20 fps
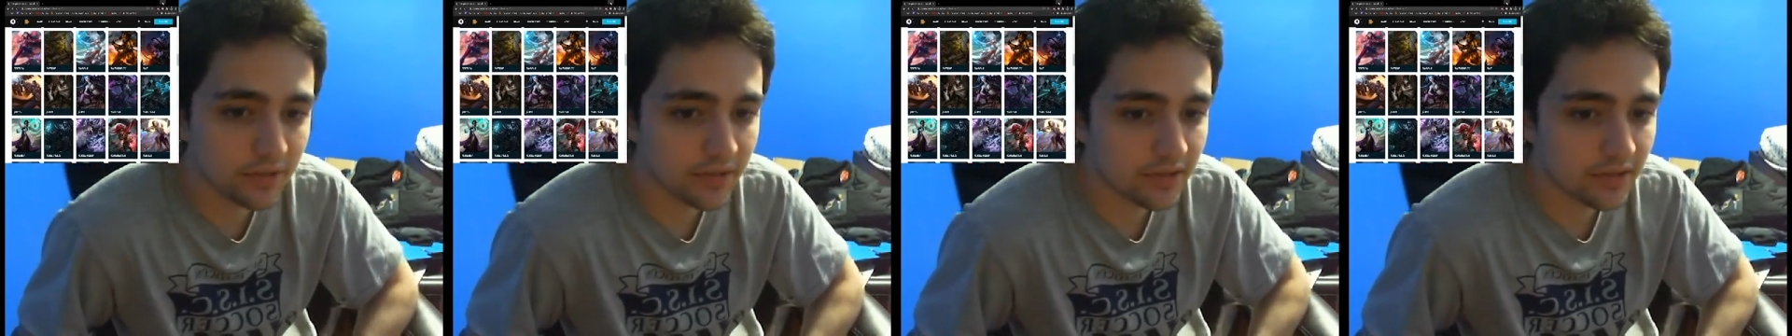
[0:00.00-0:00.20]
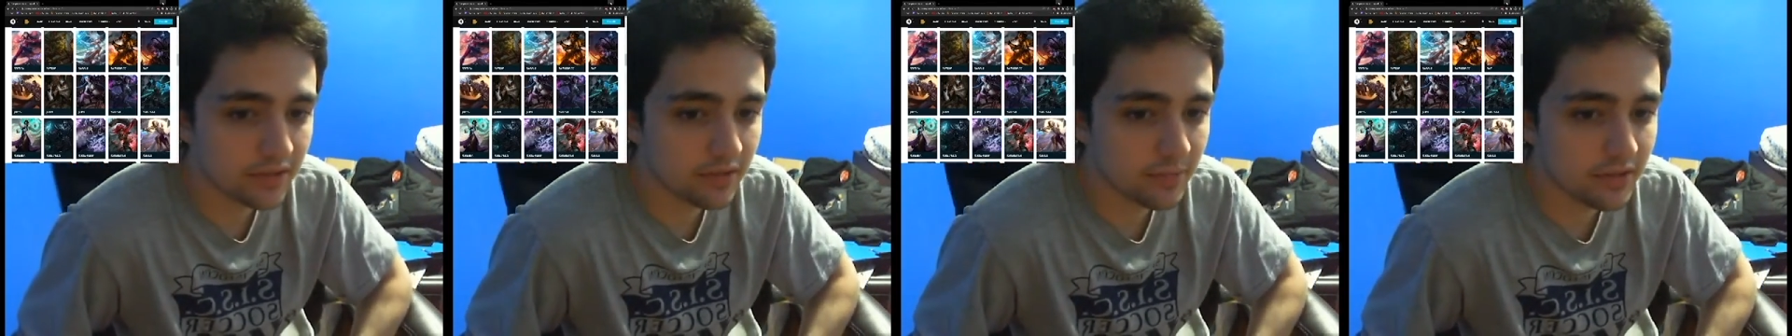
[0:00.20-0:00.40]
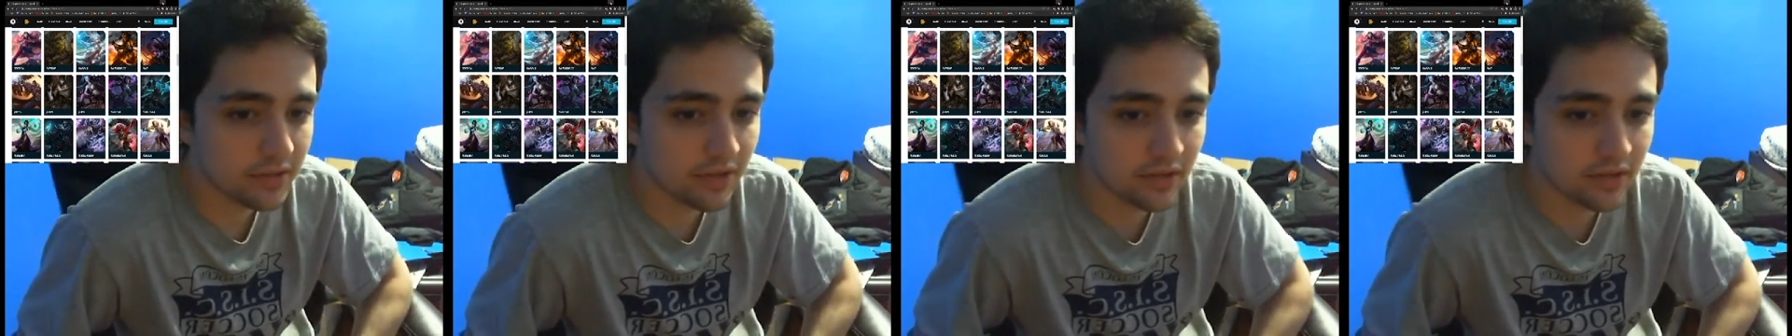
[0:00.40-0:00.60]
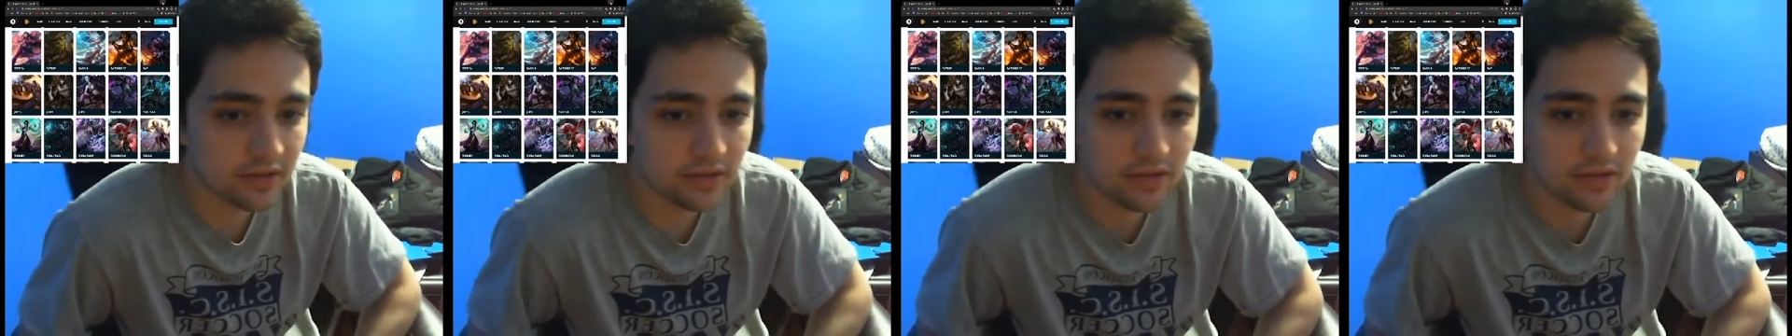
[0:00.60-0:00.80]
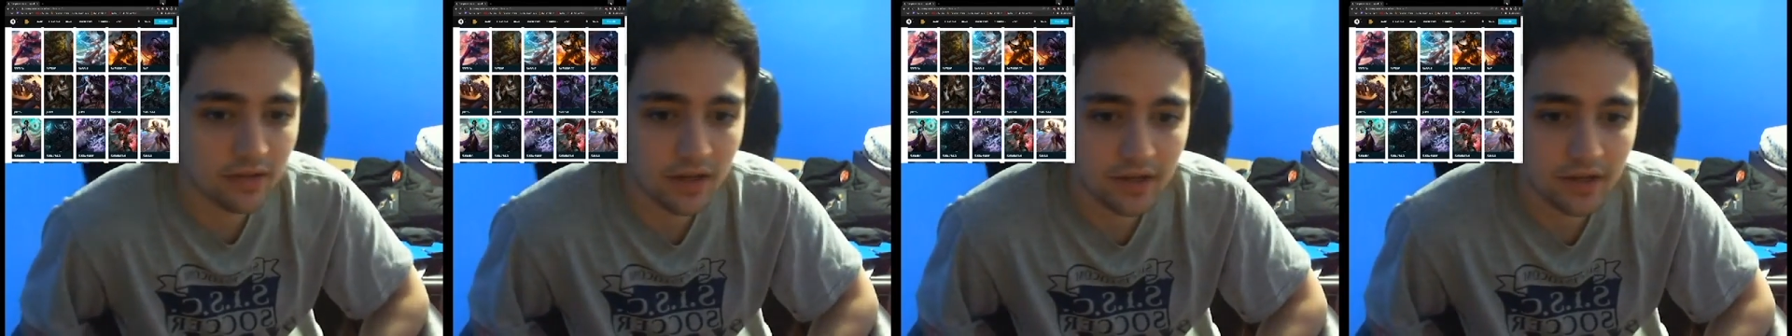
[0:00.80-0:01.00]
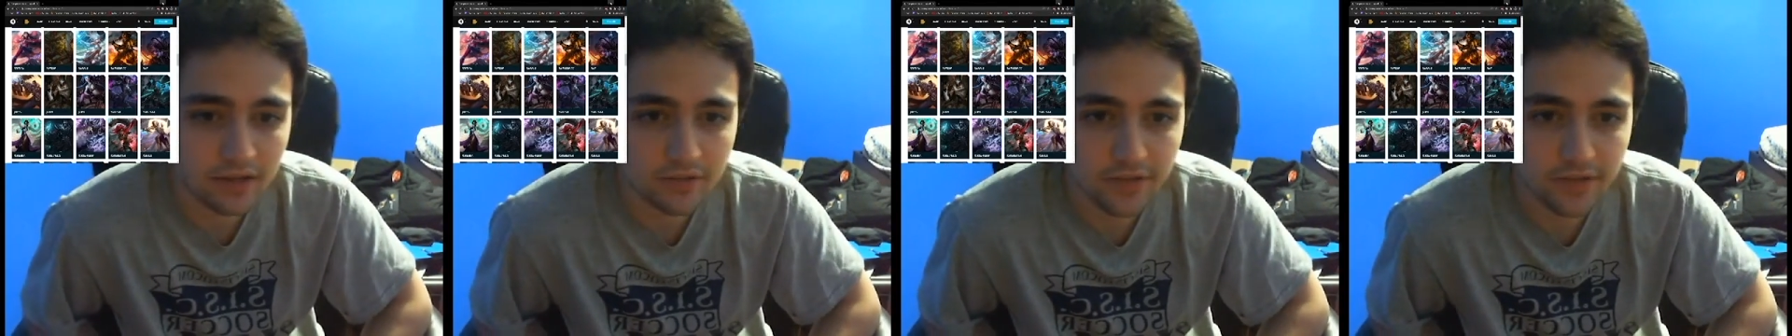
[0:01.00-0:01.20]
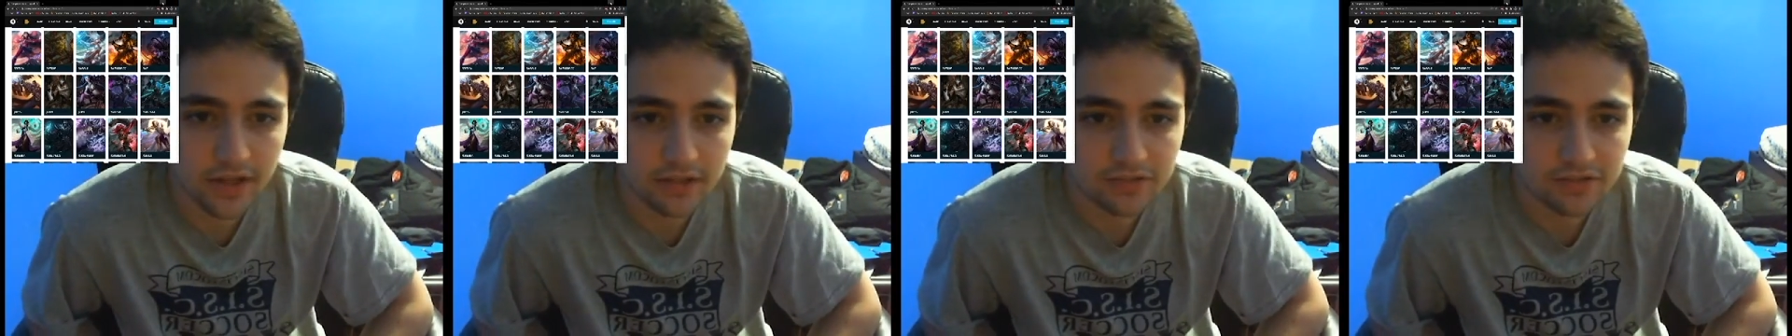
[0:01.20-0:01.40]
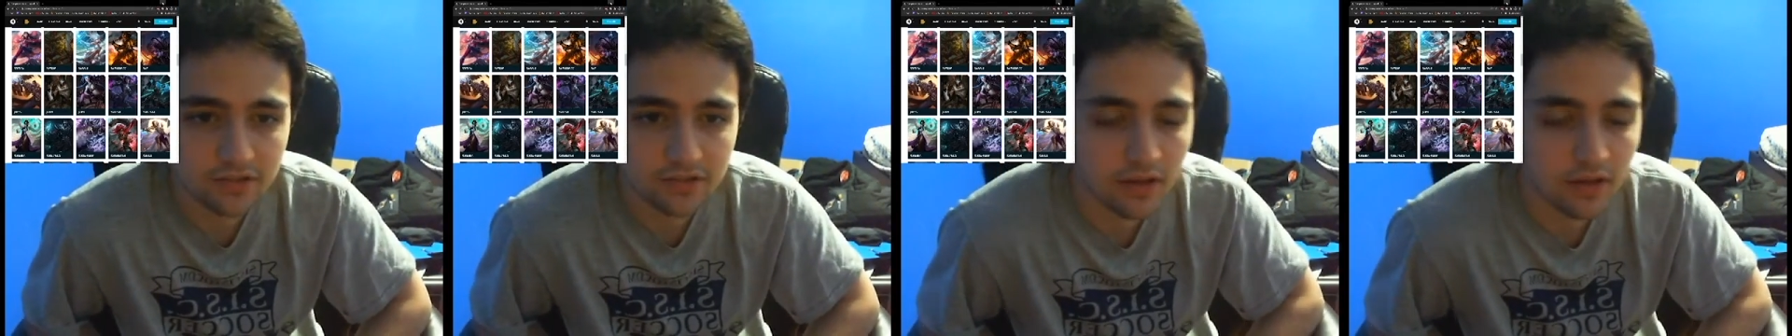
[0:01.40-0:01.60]
but they need to be done kind
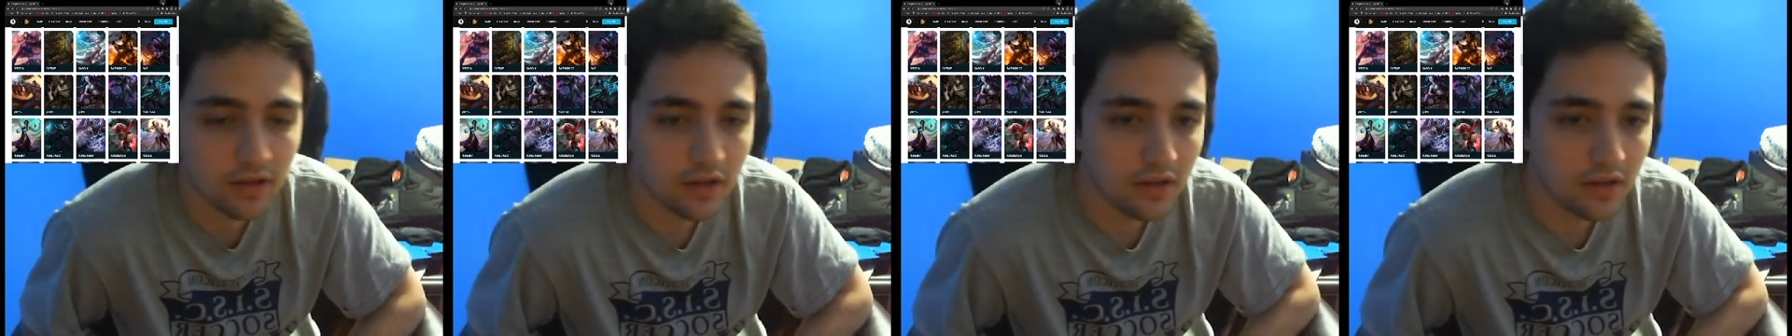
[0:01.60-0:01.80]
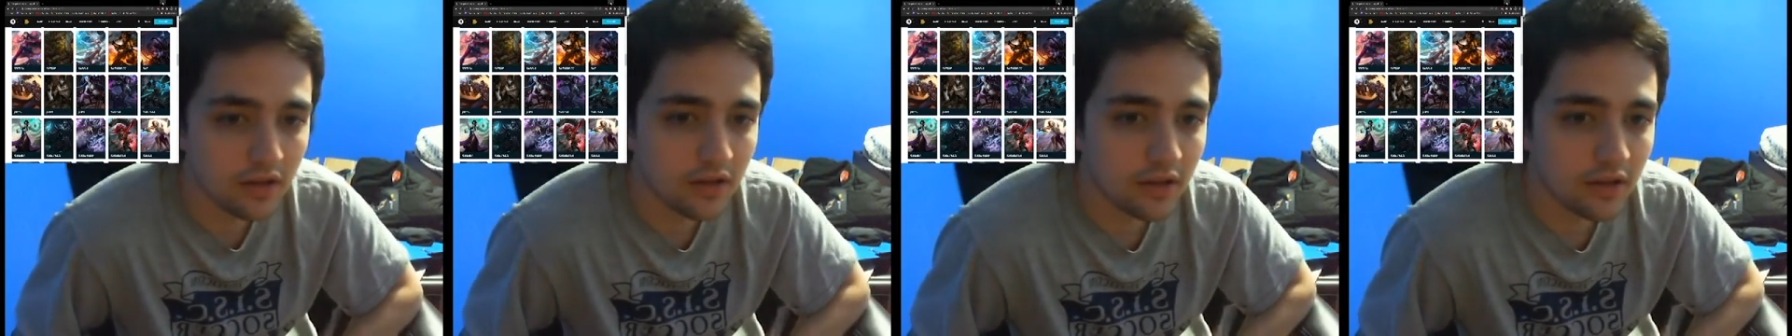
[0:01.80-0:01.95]
of fast.